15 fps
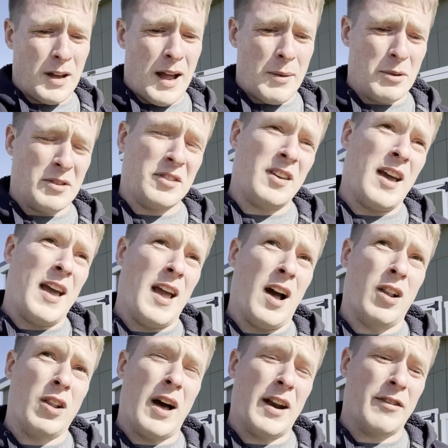I would say,
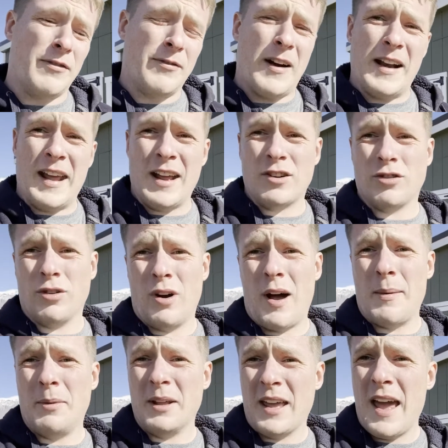a lot of financial
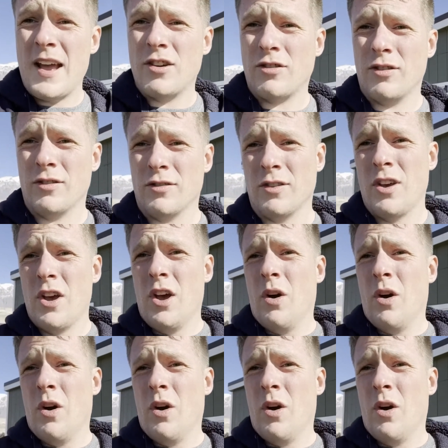obligations.